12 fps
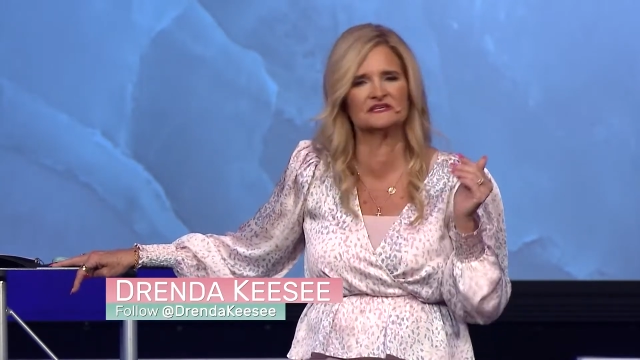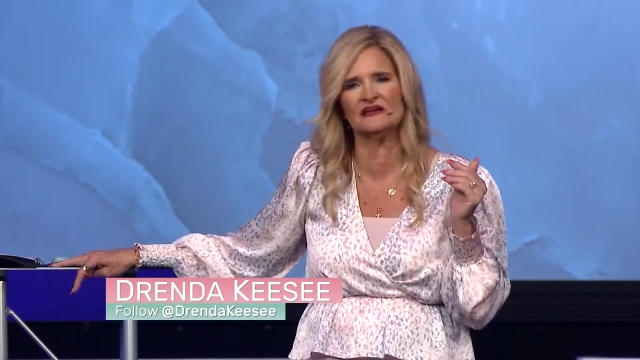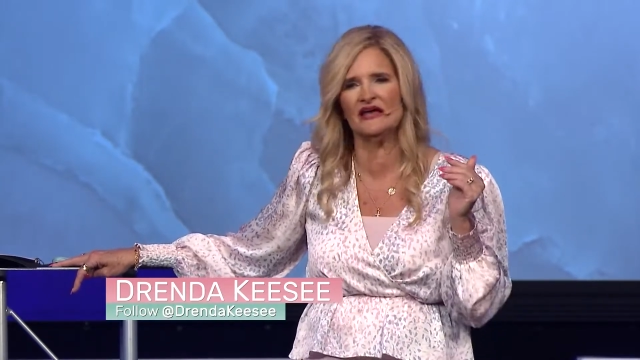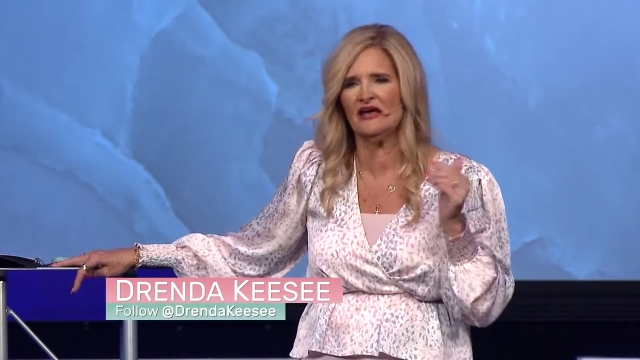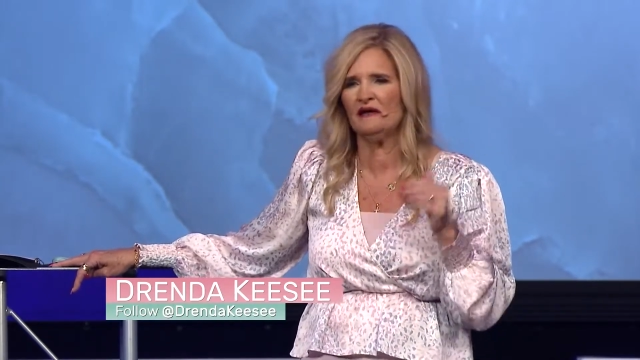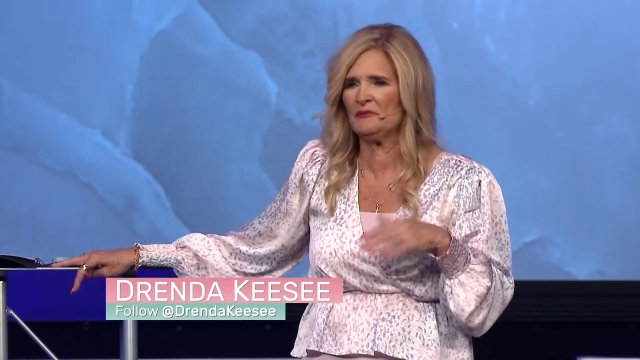and
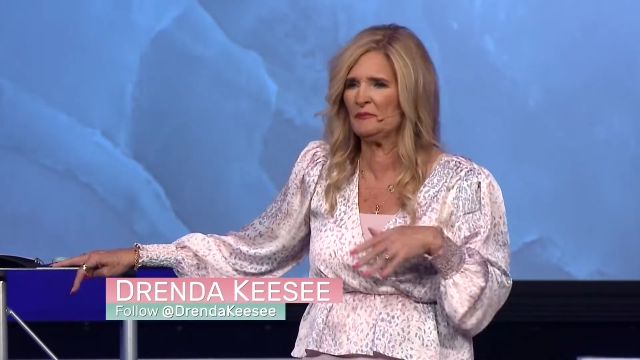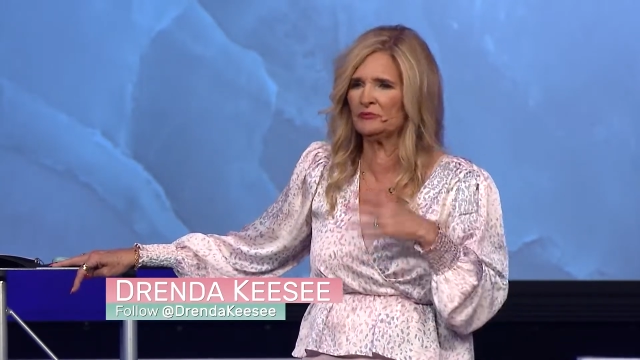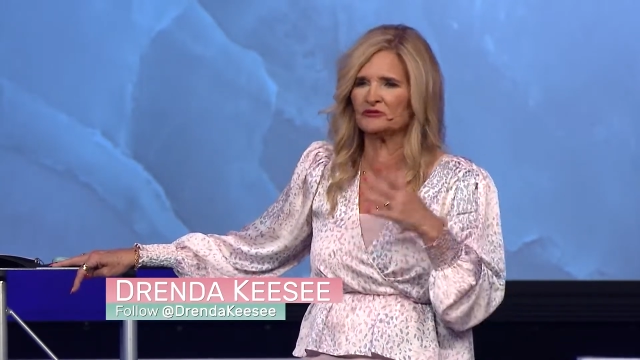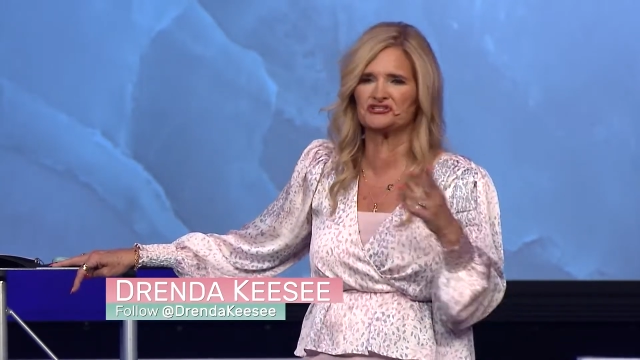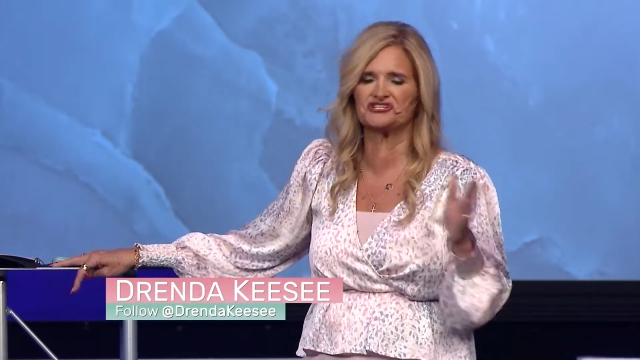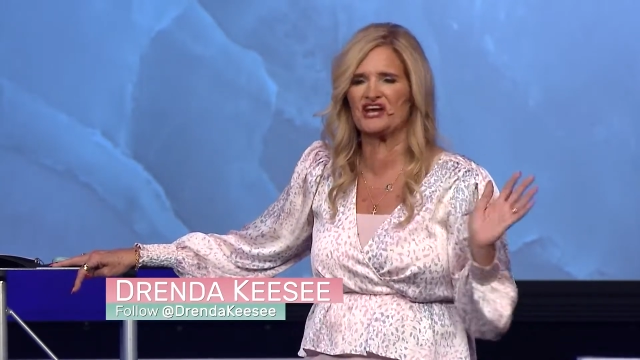people
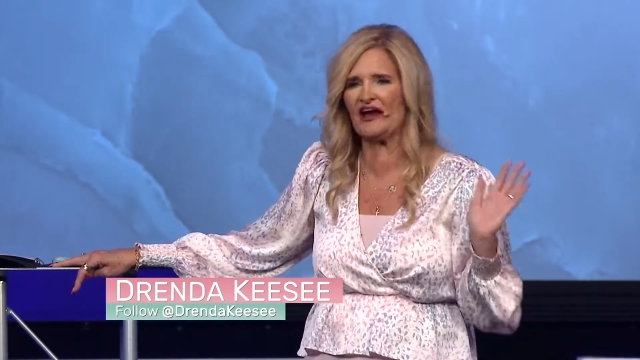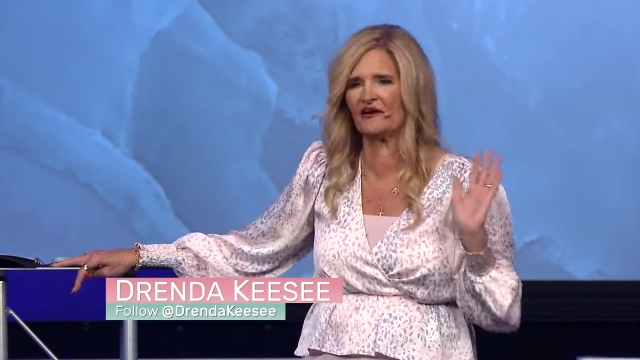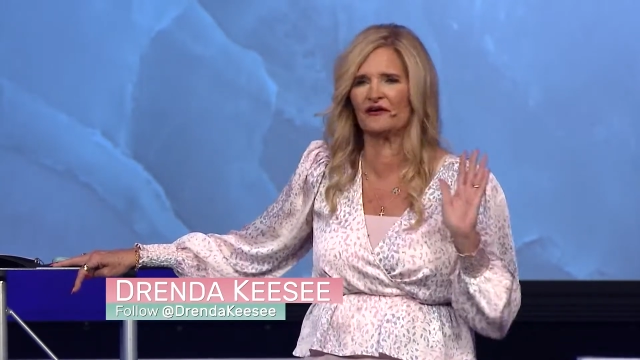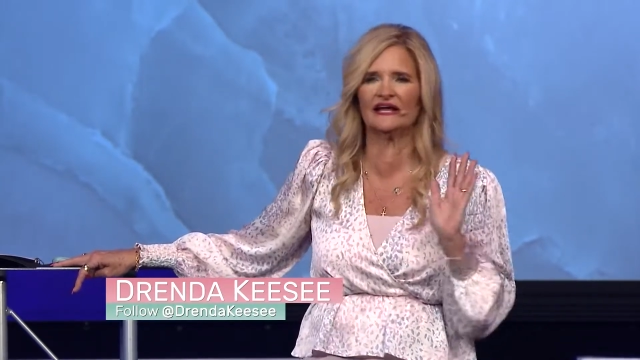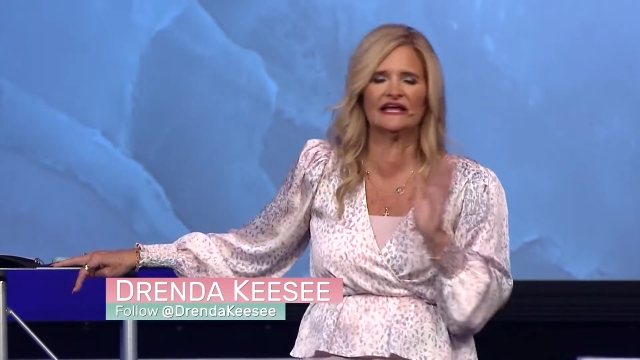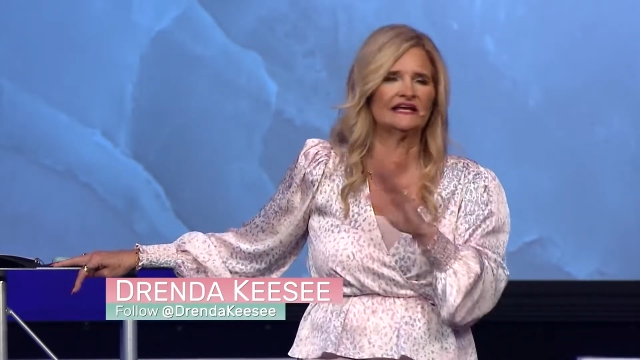are
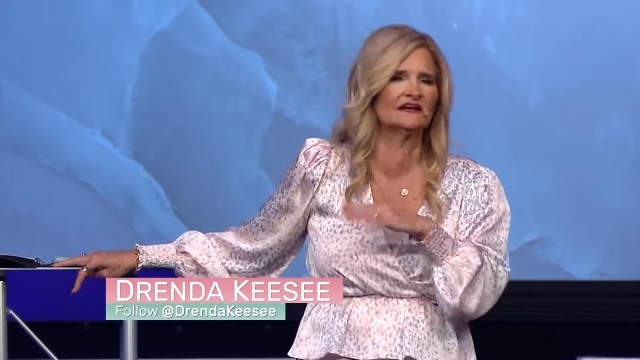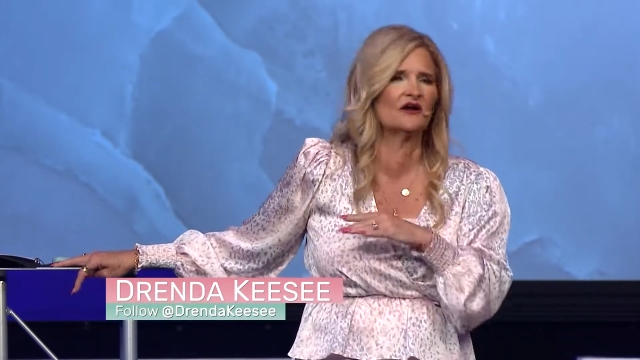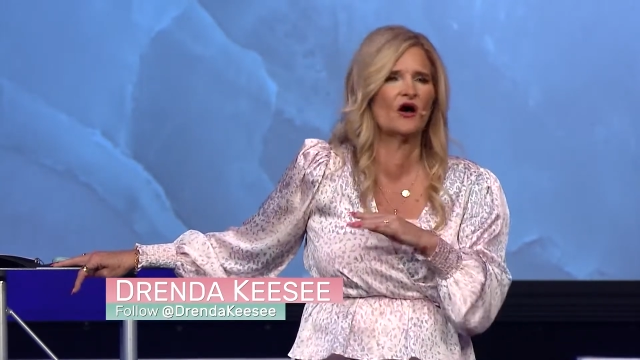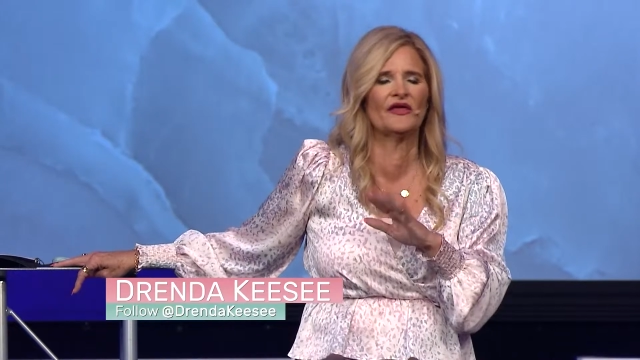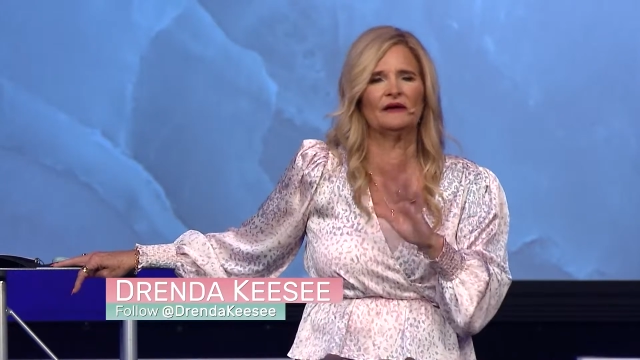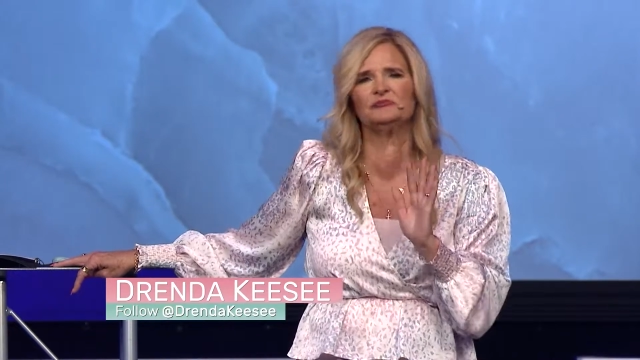sharing it and
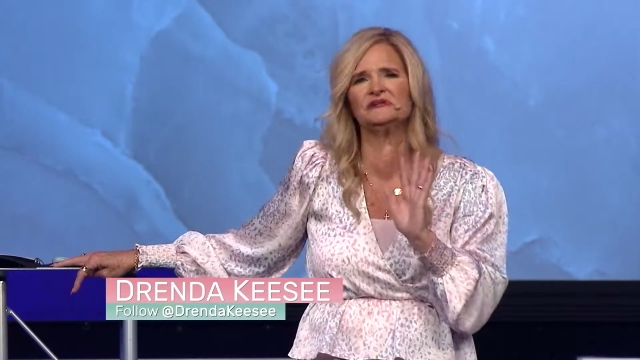all that.